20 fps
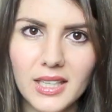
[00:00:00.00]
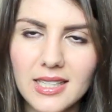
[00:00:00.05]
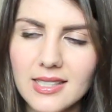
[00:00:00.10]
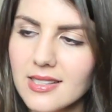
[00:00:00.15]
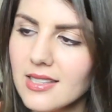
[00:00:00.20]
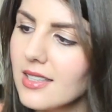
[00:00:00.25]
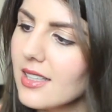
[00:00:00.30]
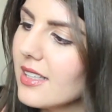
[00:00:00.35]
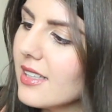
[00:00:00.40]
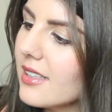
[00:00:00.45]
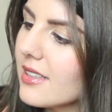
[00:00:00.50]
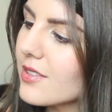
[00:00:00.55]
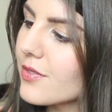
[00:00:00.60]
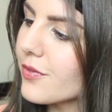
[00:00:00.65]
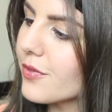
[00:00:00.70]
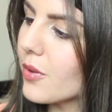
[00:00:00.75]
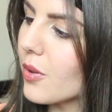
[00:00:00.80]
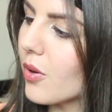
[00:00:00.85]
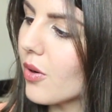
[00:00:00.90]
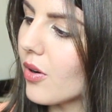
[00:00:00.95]
guessing it is
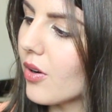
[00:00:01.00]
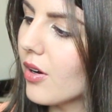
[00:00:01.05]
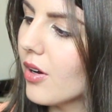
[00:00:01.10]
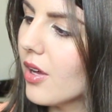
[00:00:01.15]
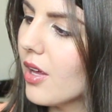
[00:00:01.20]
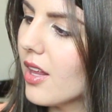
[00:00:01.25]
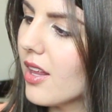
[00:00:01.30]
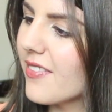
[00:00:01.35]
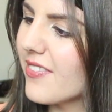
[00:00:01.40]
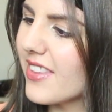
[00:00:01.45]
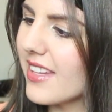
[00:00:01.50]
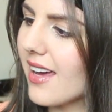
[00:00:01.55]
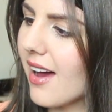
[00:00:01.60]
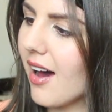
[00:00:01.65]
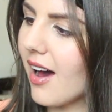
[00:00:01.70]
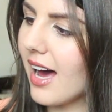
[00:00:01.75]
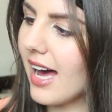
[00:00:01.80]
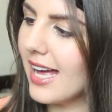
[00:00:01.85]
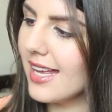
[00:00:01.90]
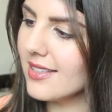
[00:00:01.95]
for the
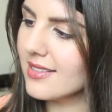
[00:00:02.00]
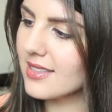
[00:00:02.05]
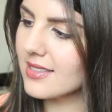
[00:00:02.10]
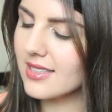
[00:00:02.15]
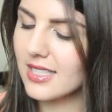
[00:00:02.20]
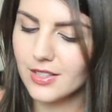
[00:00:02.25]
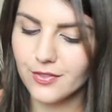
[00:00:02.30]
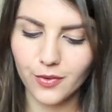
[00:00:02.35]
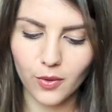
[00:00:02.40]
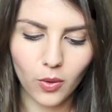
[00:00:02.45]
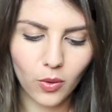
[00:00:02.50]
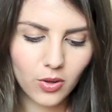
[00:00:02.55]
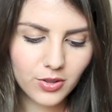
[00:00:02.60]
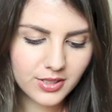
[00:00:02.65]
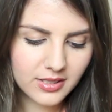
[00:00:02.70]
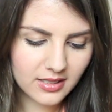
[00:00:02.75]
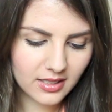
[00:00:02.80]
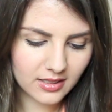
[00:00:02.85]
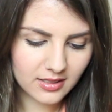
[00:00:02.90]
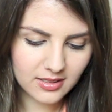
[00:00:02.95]
eyes. It says for all
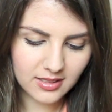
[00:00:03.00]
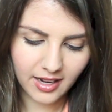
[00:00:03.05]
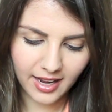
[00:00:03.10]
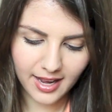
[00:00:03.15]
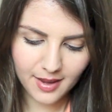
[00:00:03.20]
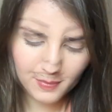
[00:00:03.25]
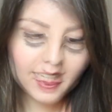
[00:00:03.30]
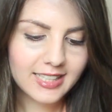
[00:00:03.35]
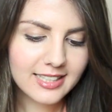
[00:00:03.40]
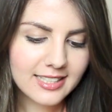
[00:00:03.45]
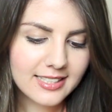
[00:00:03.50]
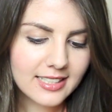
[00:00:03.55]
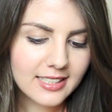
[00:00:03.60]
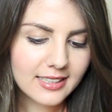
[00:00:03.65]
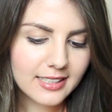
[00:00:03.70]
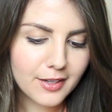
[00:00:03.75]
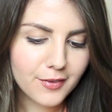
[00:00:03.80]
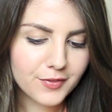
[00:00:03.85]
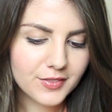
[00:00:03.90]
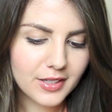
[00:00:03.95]
skin types. Instant
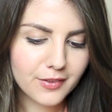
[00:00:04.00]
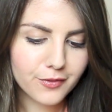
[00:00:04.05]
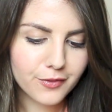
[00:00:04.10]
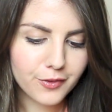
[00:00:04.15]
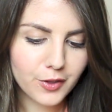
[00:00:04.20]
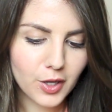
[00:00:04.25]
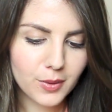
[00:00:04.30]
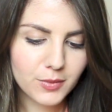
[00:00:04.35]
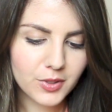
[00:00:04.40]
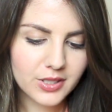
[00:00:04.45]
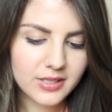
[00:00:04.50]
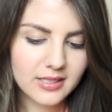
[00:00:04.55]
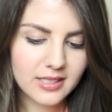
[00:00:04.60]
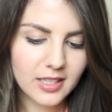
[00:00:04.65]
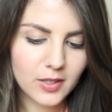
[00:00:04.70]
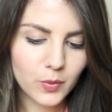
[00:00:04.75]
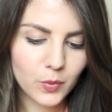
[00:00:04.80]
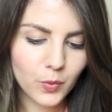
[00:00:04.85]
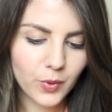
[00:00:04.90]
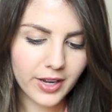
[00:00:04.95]
lift and firm your
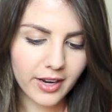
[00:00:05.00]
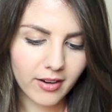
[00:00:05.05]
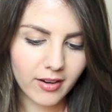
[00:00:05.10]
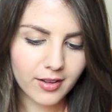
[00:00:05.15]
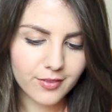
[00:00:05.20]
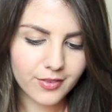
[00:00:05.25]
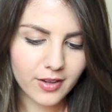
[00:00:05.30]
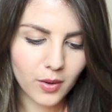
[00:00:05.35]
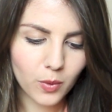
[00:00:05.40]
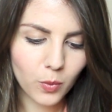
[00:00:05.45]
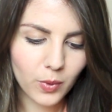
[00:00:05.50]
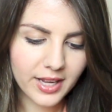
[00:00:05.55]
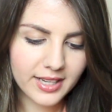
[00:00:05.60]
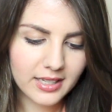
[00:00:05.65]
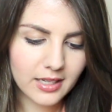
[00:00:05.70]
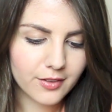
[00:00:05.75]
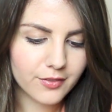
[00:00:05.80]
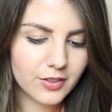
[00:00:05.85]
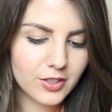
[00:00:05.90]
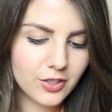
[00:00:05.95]
skin wherever,
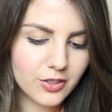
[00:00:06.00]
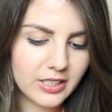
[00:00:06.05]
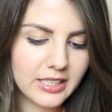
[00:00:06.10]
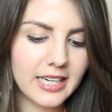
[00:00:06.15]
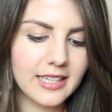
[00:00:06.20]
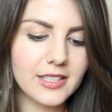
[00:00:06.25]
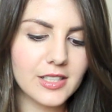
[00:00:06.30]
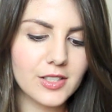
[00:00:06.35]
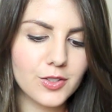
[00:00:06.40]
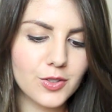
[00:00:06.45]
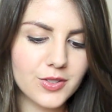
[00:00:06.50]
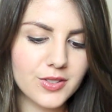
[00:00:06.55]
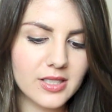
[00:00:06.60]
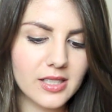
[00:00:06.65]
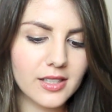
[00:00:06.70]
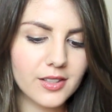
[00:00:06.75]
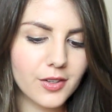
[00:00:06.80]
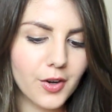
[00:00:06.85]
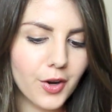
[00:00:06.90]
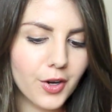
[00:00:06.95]
whenever you need it. Use
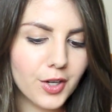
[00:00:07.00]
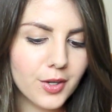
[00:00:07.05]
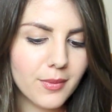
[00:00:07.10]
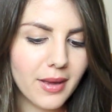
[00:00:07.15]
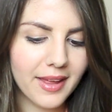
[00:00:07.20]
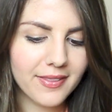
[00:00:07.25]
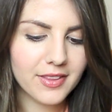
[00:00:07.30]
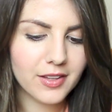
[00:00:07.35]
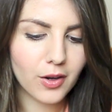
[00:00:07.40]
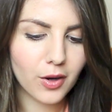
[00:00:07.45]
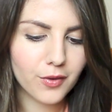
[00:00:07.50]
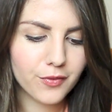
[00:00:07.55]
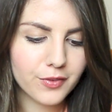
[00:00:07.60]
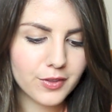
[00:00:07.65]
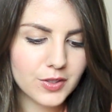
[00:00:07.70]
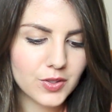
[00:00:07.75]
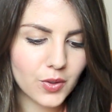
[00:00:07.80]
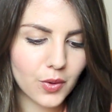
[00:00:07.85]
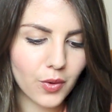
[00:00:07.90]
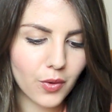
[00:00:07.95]
it at home, at the
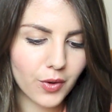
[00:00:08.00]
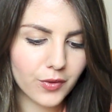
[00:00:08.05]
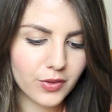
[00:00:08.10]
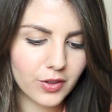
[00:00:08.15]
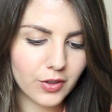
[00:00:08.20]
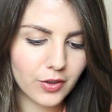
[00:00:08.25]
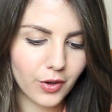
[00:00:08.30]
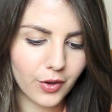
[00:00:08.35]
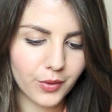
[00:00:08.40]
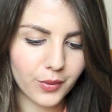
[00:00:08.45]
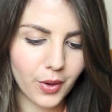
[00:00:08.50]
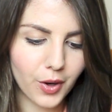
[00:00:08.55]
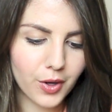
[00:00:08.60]
office, or on the go.